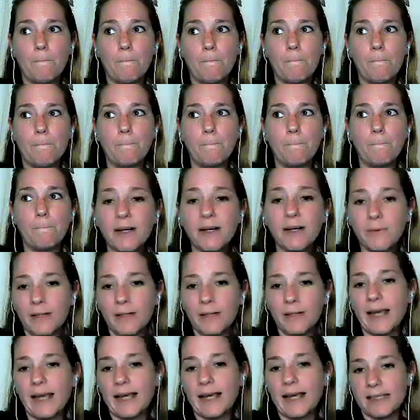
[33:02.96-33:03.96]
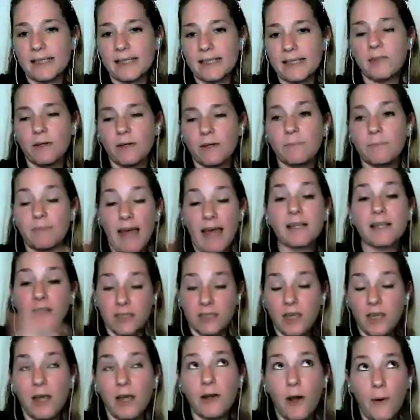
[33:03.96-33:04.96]
but every, like I said, the, that
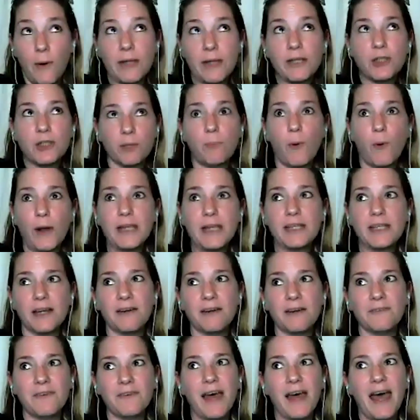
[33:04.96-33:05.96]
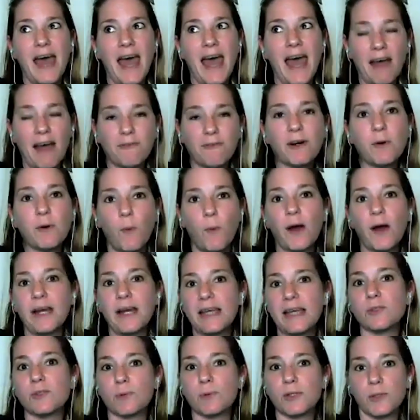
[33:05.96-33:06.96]
t- going to the point of
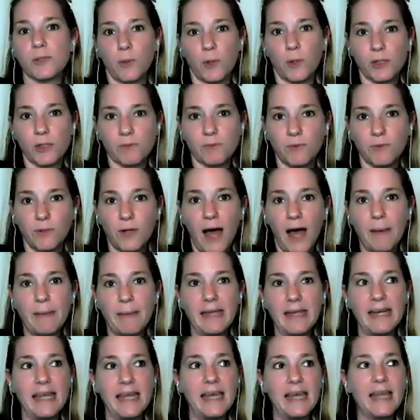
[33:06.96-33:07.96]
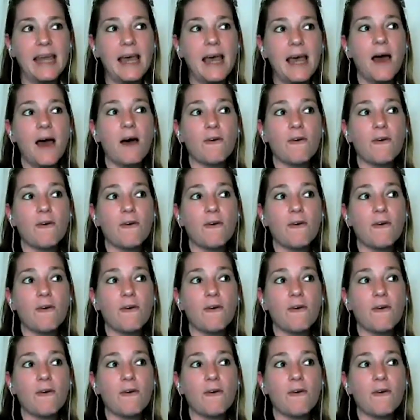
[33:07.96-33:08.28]
everyone is resourceful. I mean,